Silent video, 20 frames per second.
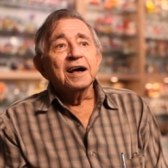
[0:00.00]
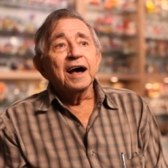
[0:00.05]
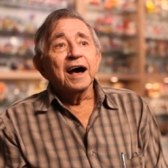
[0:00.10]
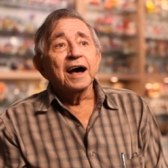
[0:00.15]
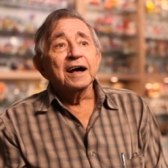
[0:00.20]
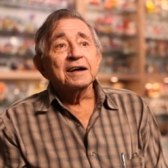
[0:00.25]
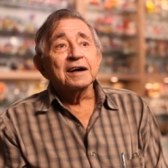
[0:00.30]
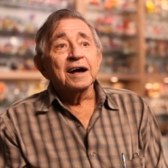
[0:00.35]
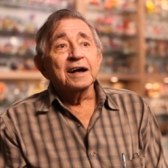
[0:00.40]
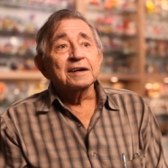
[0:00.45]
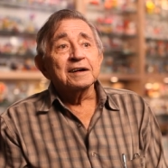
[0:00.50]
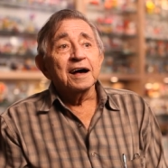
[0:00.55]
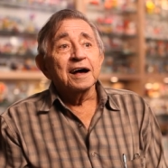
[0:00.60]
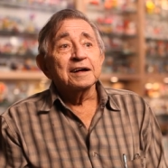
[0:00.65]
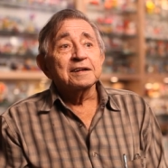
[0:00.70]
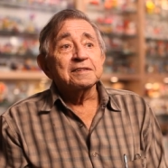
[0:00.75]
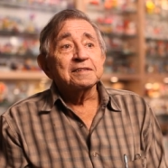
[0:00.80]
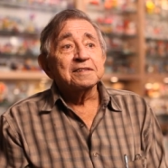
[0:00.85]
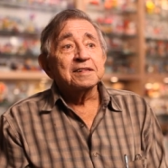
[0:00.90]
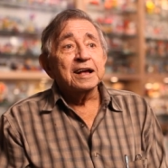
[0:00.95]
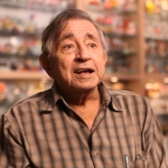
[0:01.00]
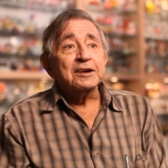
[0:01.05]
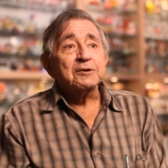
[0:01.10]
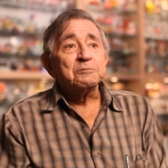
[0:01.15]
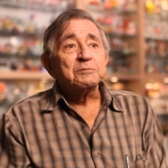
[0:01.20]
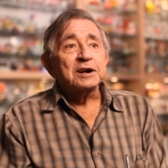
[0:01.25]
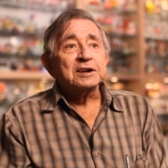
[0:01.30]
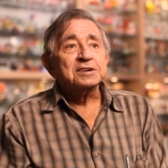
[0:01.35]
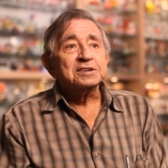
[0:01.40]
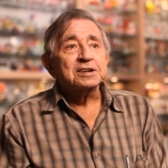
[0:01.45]
I, I, I think
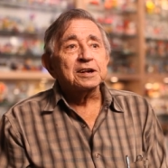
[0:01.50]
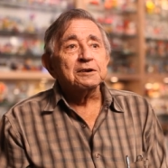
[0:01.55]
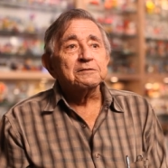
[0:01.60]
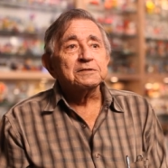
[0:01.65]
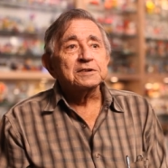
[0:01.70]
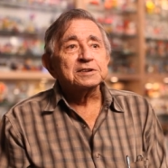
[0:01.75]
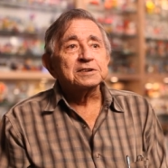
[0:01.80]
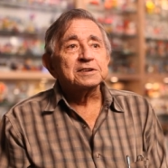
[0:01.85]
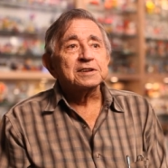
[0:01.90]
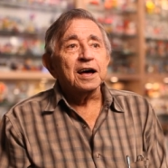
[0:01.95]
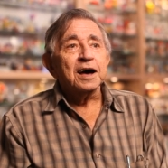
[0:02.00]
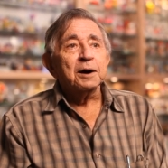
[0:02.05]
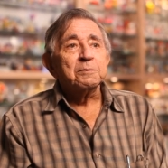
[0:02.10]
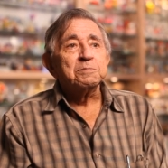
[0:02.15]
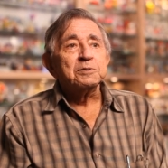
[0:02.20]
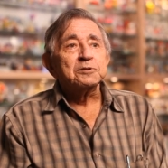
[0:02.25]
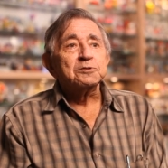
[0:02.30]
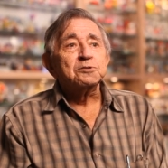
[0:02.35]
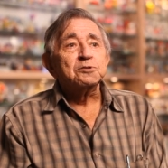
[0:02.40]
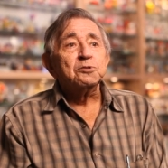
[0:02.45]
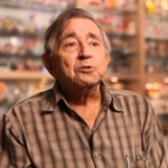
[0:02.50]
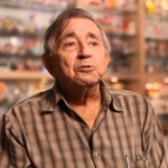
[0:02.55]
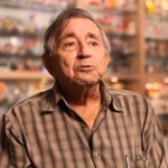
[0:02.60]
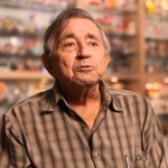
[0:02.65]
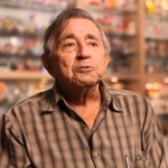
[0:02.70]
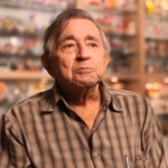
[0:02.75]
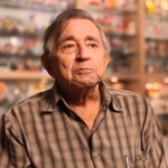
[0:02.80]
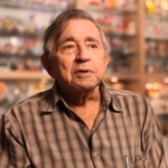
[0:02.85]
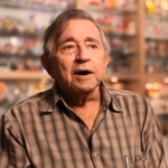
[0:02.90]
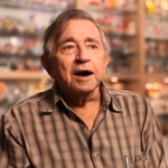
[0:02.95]
of myself as an
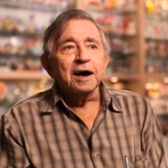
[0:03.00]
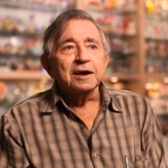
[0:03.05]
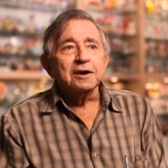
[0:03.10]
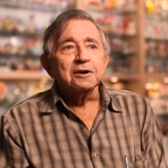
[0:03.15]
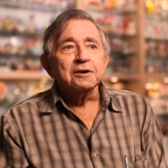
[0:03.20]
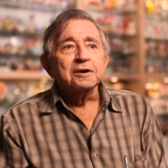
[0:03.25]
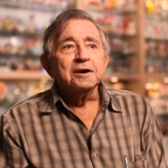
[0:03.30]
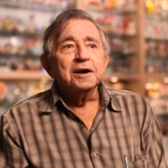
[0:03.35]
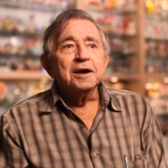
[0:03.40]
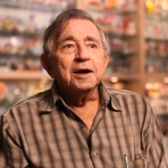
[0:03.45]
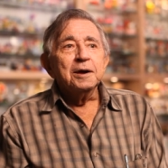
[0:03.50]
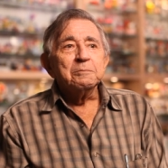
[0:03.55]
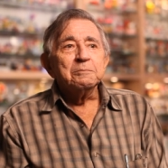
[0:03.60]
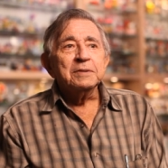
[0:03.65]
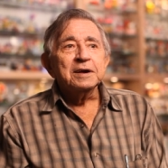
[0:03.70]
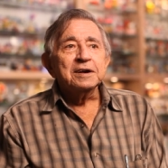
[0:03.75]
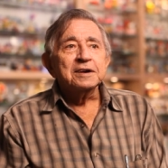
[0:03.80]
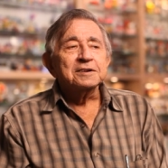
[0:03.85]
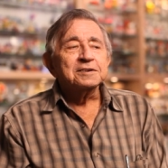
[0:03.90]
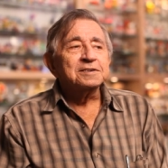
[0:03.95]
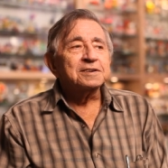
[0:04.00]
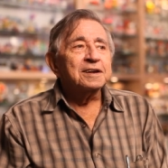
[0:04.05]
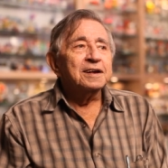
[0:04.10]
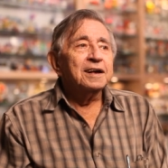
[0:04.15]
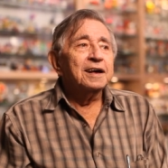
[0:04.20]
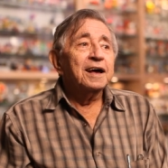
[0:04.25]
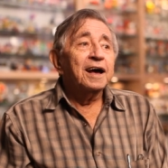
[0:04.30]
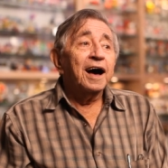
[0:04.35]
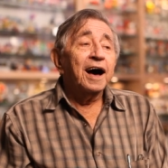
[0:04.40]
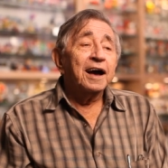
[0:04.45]
opportune buyer because
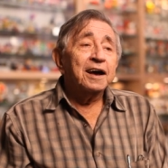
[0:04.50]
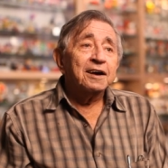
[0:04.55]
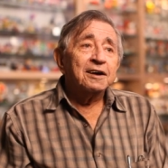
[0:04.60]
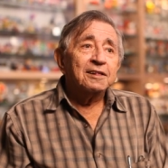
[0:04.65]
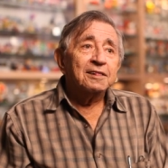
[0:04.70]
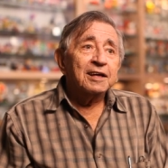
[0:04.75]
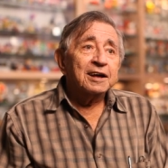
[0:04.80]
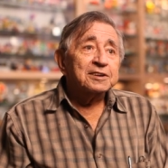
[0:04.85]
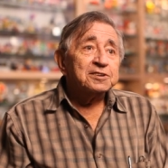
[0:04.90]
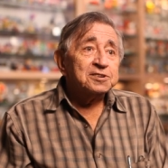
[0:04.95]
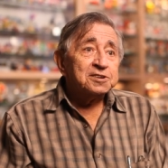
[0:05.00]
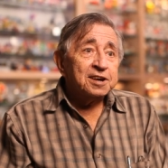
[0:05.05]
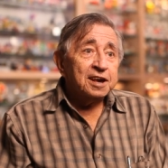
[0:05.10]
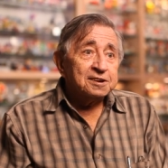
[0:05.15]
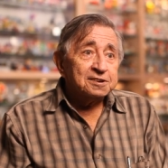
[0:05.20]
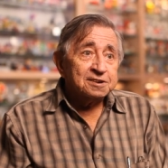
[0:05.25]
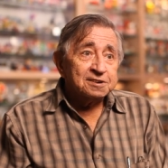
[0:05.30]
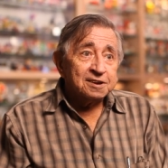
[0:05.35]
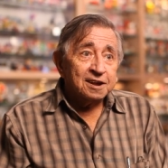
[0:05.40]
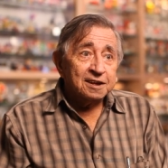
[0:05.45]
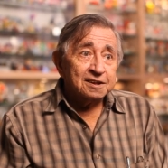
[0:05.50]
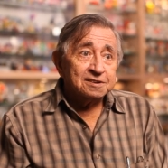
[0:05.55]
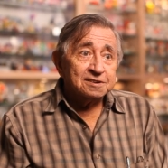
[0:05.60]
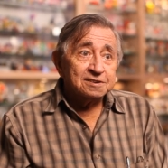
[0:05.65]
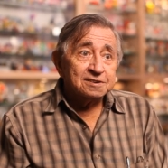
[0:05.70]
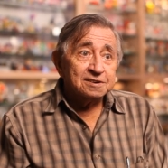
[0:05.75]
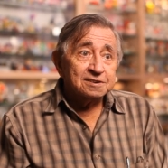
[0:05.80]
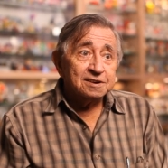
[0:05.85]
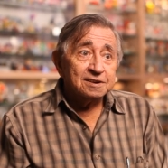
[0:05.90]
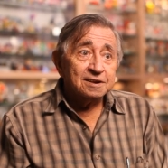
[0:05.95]
I collect chess
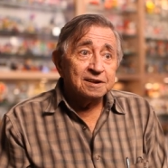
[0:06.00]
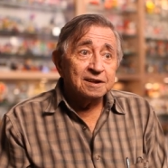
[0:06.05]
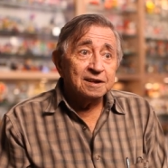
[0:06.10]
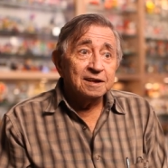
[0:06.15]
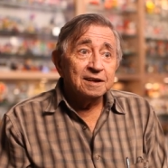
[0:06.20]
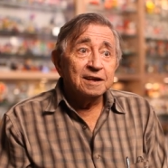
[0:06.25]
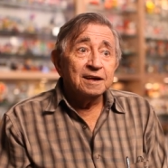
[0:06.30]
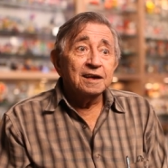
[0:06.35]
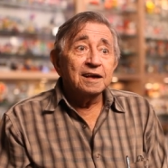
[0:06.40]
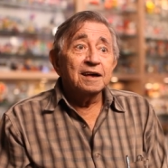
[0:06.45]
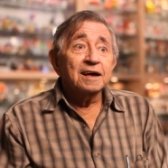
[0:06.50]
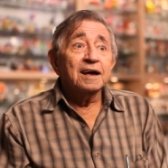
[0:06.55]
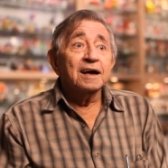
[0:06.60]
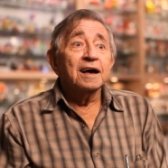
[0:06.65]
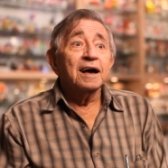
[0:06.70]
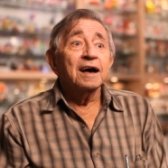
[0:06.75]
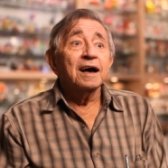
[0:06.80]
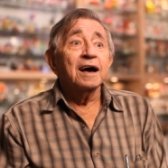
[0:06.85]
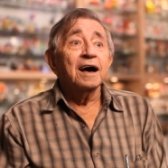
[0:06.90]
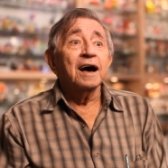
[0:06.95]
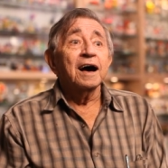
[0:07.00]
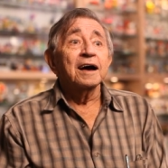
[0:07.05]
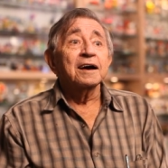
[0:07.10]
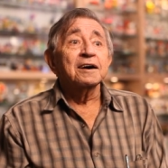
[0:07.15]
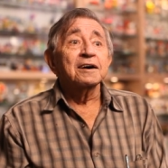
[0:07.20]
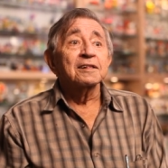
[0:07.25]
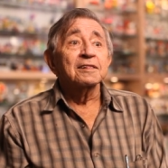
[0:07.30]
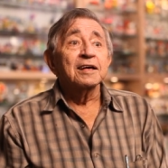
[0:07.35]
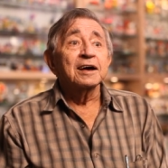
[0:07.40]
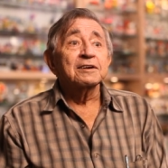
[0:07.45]
sets. I
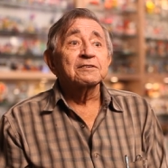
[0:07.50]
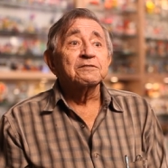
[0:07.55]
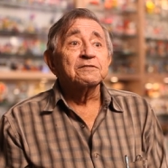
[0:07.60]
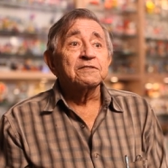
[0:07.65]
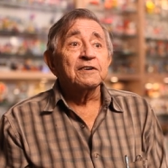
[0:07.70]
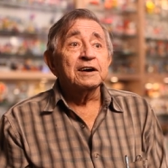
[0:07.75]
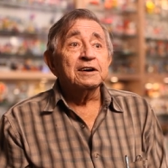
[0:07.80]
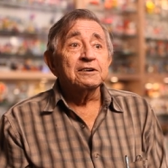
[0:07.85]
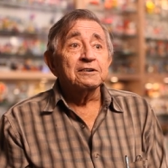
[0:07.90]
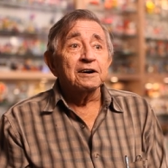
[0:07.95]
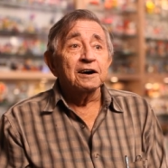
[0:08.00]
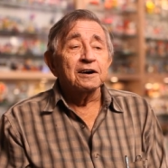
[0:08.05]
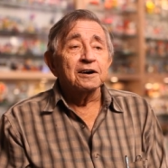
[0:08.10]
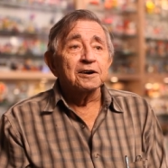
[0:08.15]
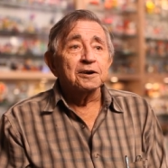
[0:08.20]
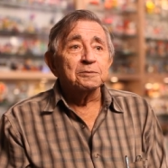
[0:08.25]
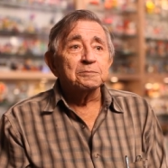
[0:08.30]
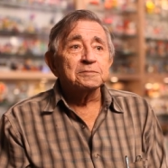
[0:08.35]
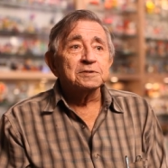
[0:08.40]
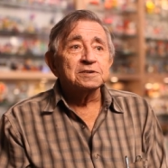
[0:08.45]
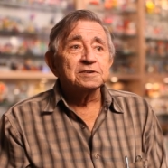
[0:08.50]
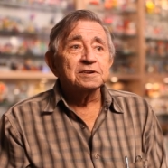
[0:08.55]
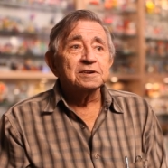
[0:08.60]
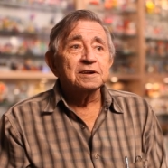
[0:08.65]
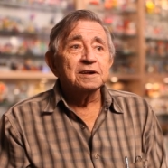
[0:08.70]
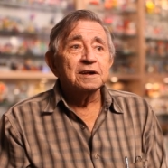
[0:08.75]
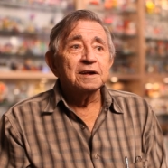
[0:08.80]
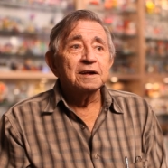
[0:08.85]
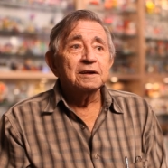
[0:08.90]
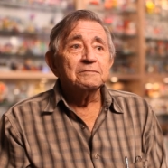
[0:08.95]
collect firearms.
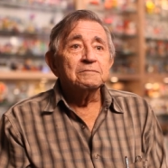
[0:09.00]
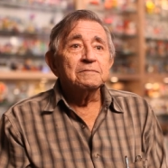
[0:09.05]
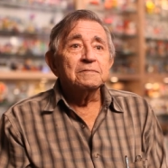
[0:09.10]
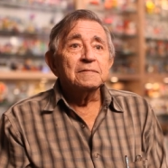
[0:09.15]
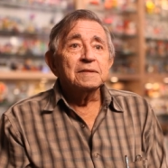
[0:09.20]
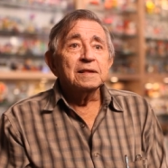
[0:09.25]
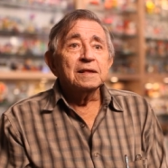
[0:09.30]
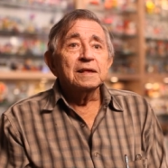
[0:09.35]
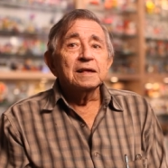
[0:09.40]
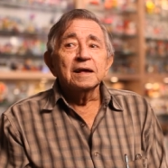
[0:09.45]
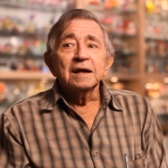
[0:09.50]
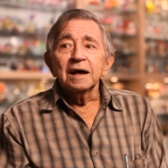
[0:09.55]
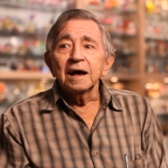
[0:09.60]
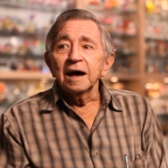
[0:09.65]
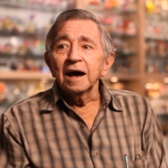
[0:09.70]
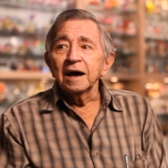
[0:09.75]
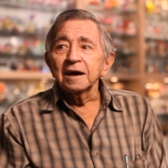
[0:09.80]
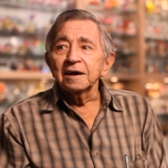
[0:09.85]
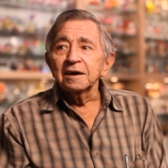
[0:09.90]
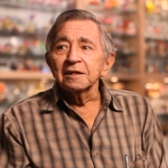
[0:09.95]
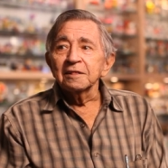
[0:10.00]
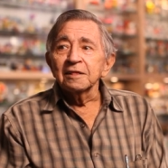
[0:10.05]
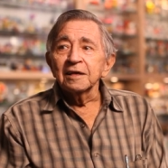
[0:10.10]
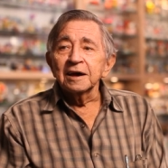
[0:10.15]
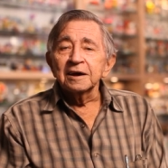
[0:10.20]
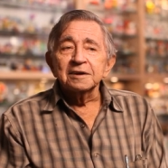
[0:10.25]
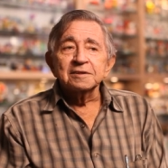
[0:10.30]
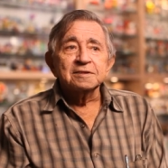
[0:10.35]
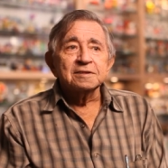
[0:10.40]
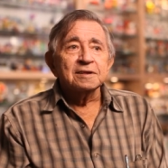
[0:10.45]
I
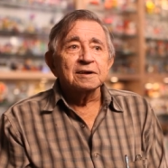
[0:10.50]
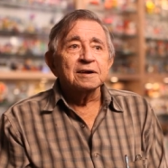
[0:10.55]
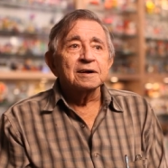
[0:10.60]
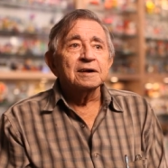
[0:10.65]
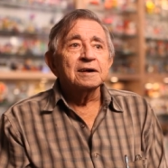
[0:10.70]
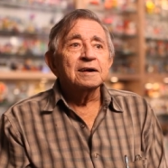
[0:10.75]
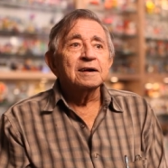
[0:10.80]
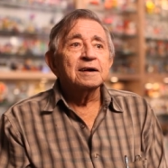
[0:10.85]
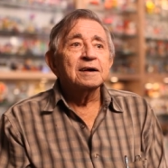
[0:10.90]
collect uh,